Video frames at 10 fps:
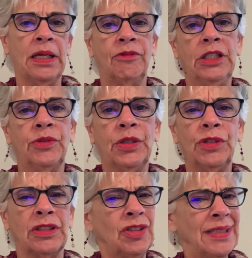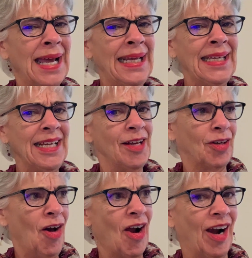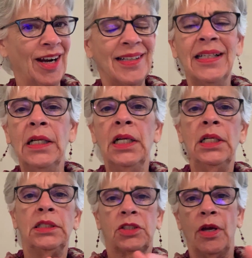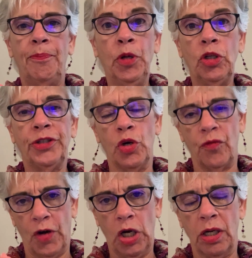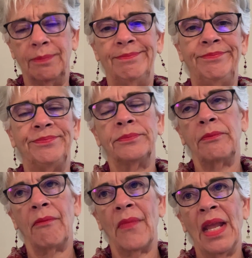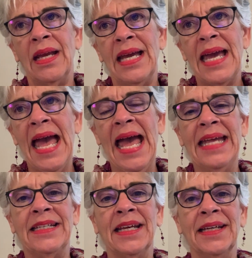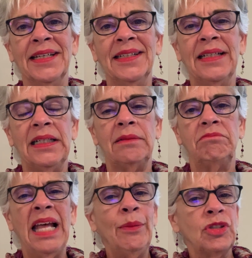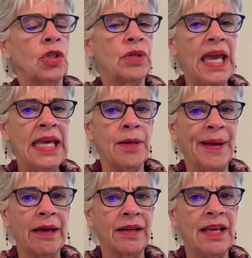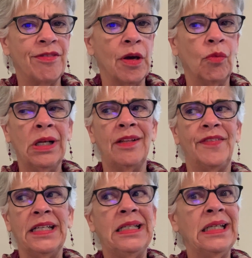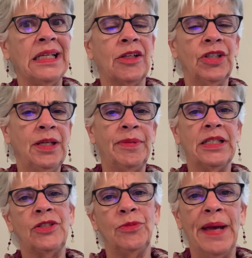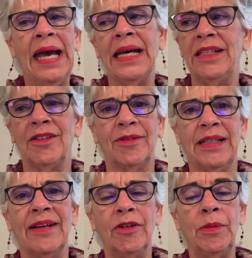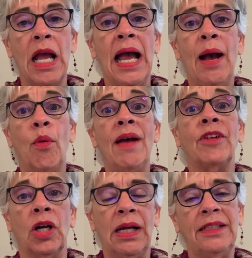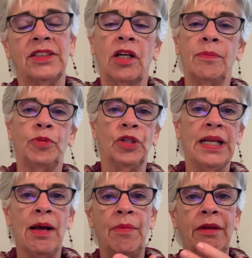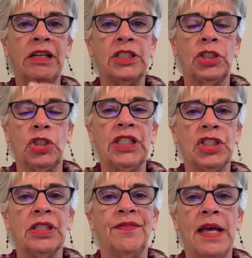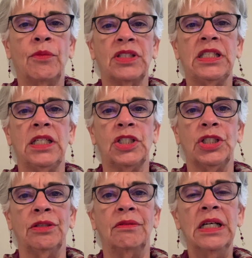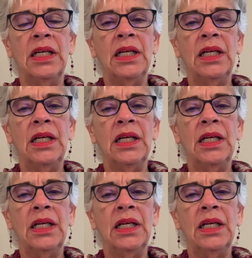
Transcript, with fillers: I wonder what it was. Did I hit a car? So I pulled over, and I was okay about it. I thought, well, if I did, it couldn't have been too bad or whatever. However, I started pulling out my registration if that was the issue.